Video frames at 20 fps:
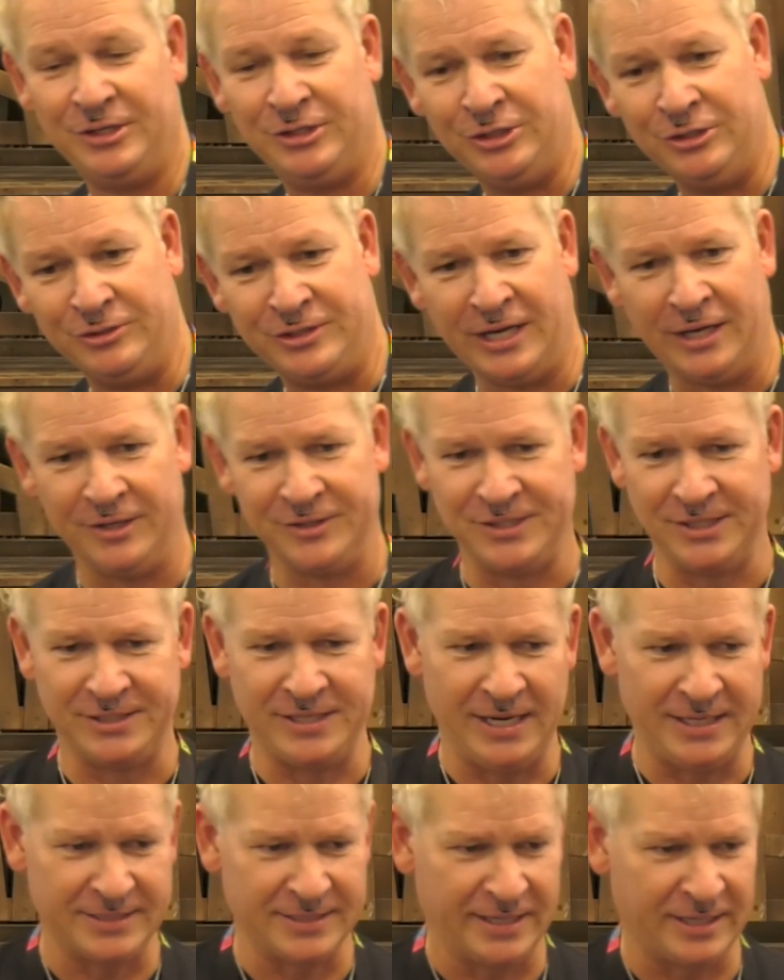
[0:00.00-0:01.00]
You tell us it
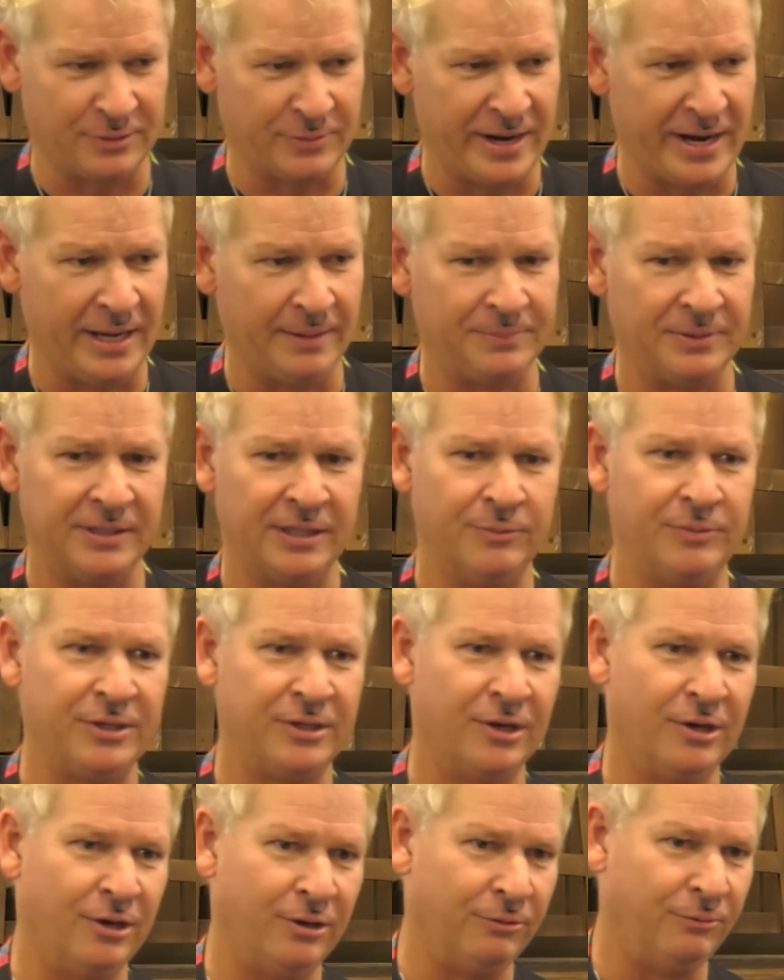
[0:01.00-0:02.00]
tastes like crap. And then we
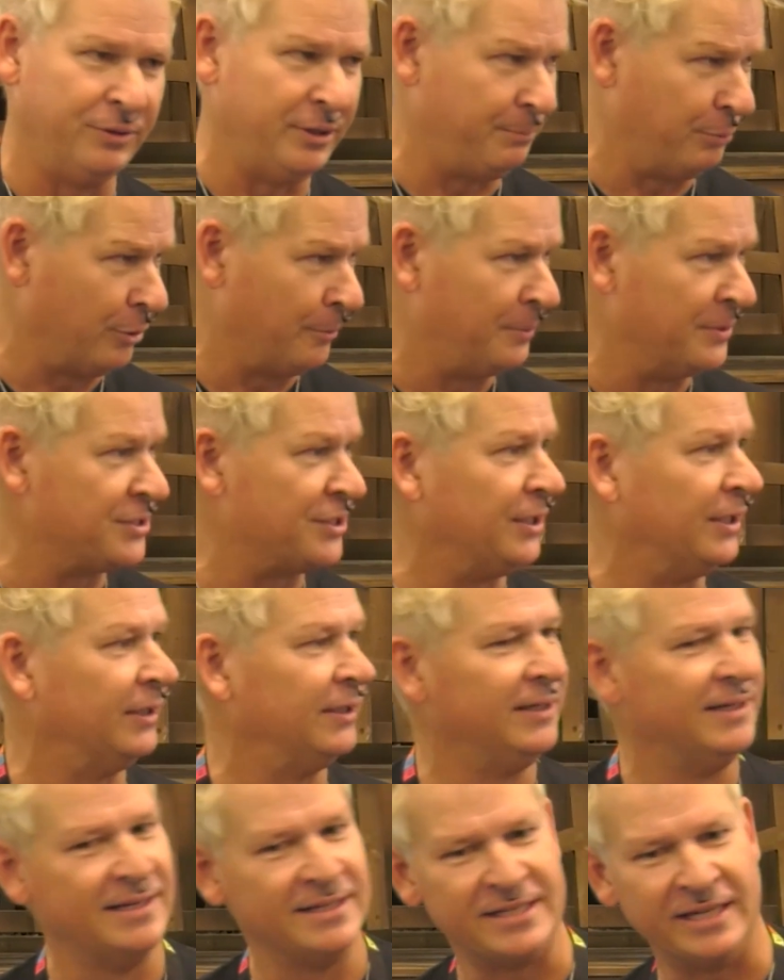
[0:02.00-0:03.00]
go repurpose
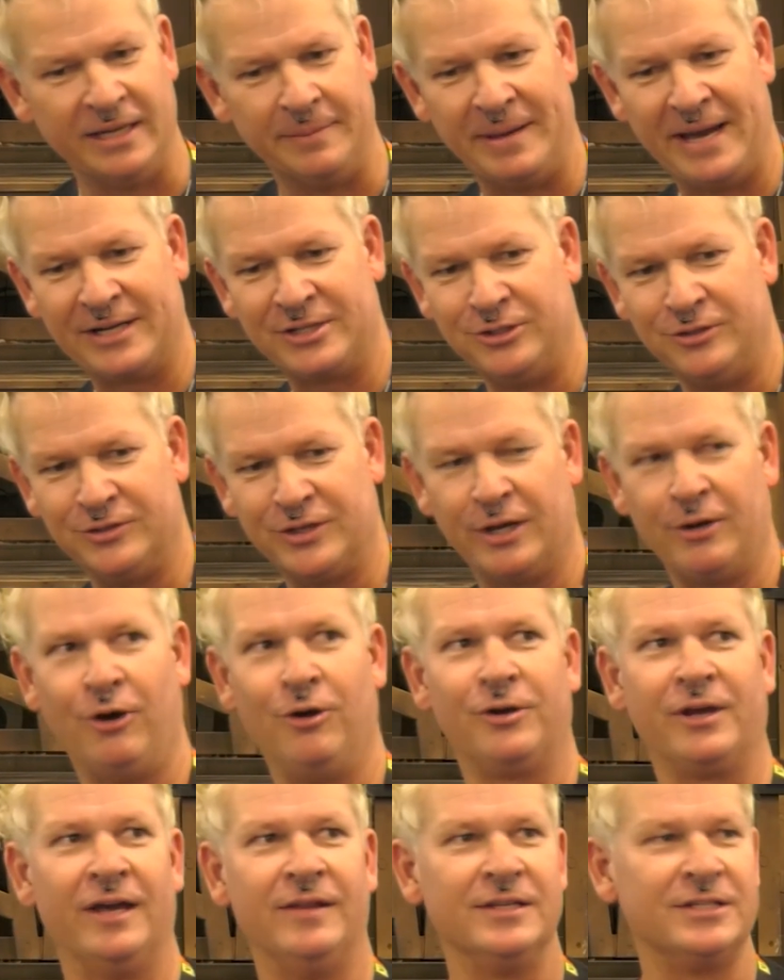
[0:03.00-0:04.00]
it, send it back to you.
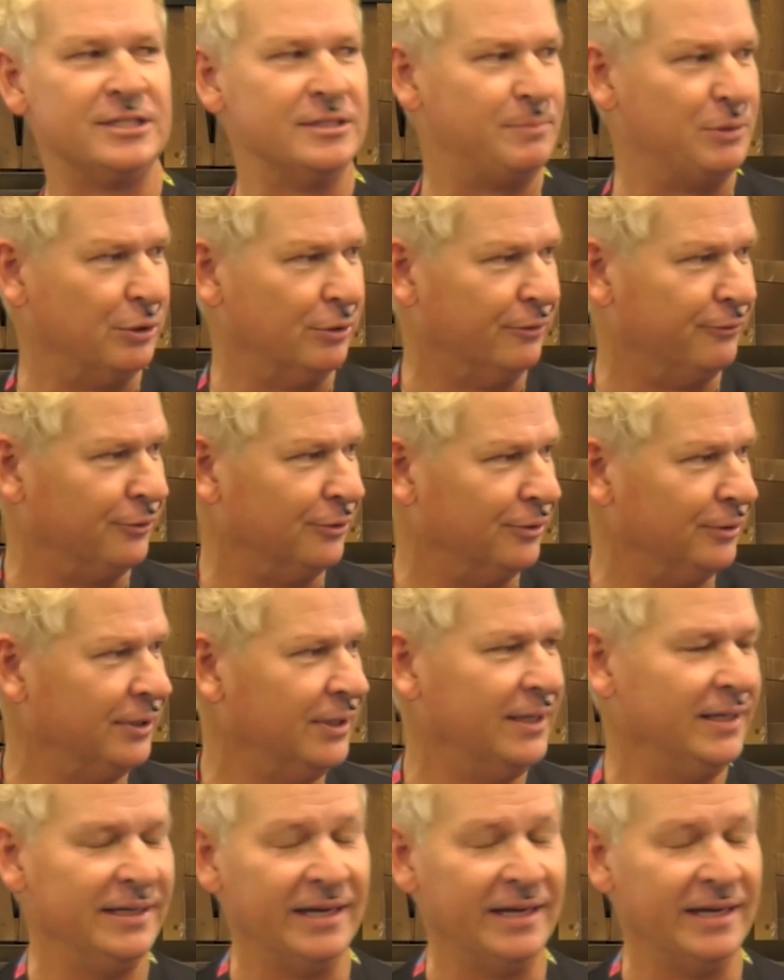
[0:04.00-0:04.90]
Okay, this is beautiful.